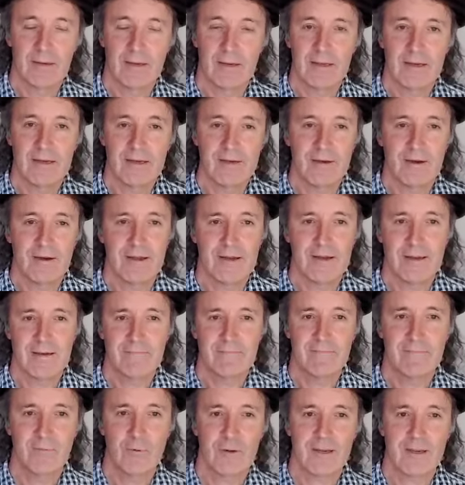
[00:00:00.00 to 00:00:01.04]
In
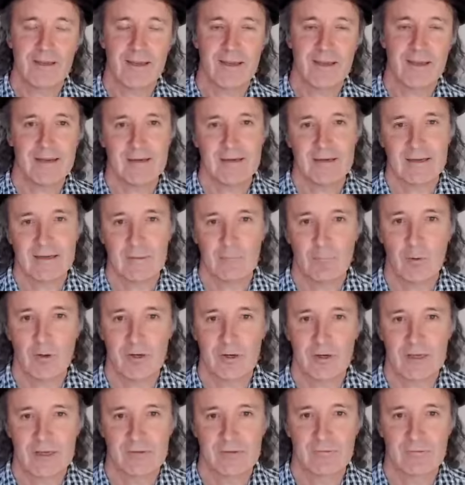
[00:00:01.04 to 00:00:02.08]
1948, in
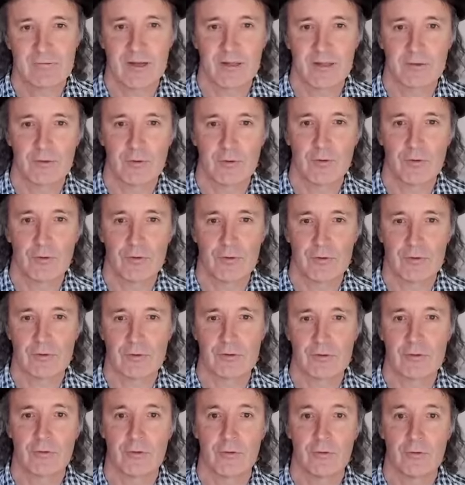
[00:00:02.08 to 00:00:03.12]
what Israel calls
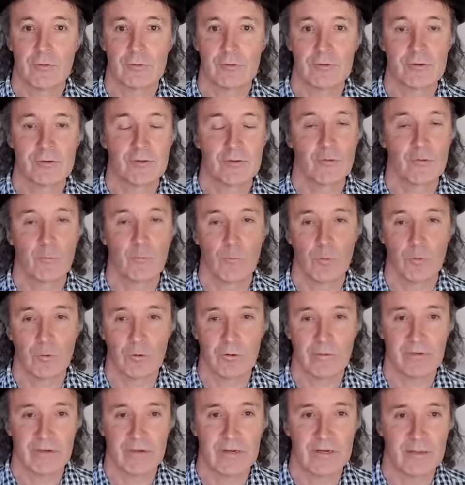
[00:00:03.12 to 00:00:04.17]
the
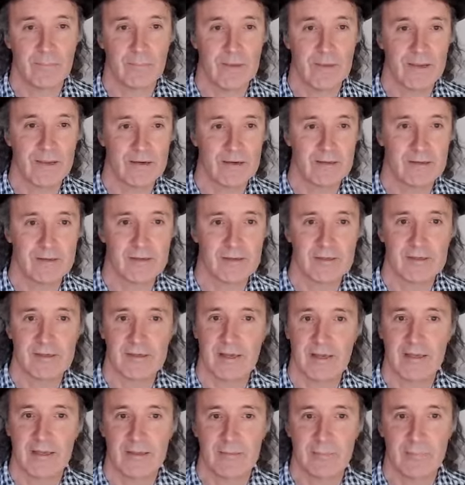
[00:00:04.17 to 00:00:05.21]
War of Independence
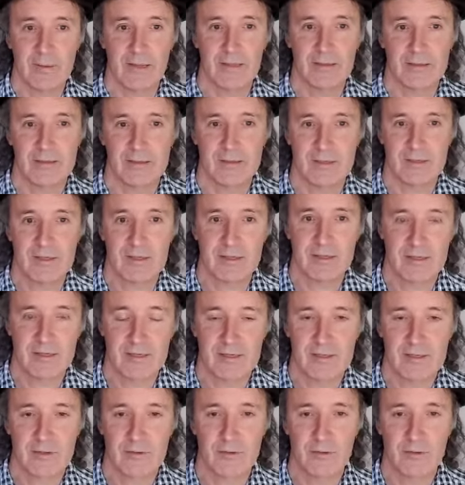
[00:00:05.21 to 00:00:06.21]
and the Palestinians